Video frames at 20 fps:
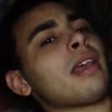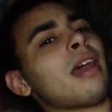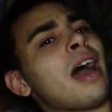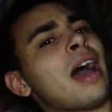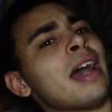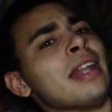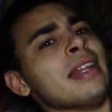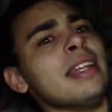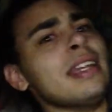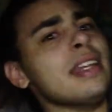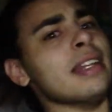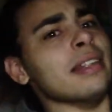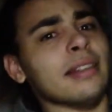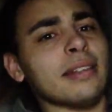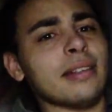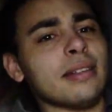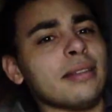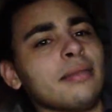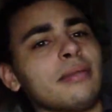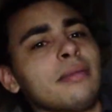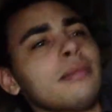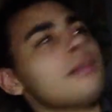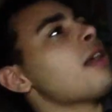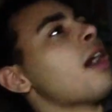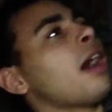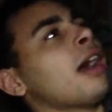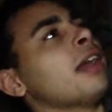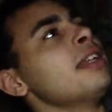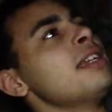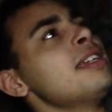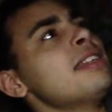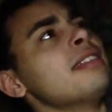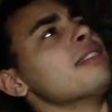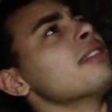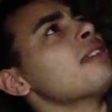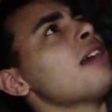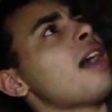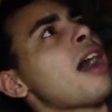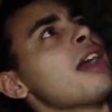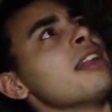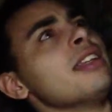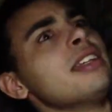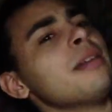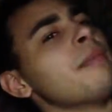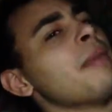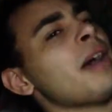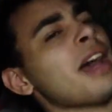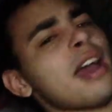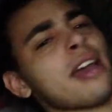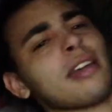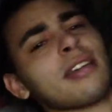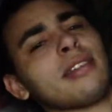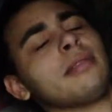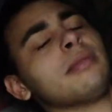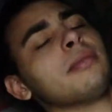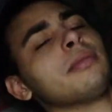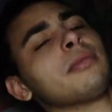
I need it. I need I need it back.